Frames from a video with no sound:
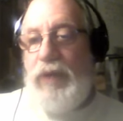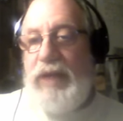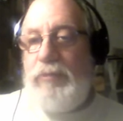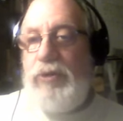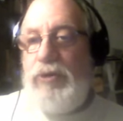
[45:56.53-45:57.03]

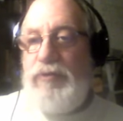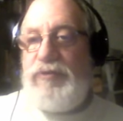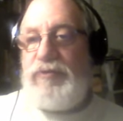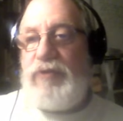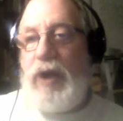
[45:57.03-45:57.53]
We move
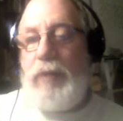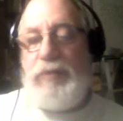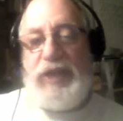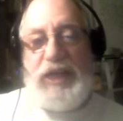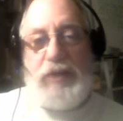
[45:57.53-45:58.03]

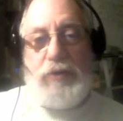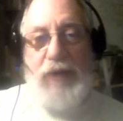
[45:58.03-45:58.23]
from the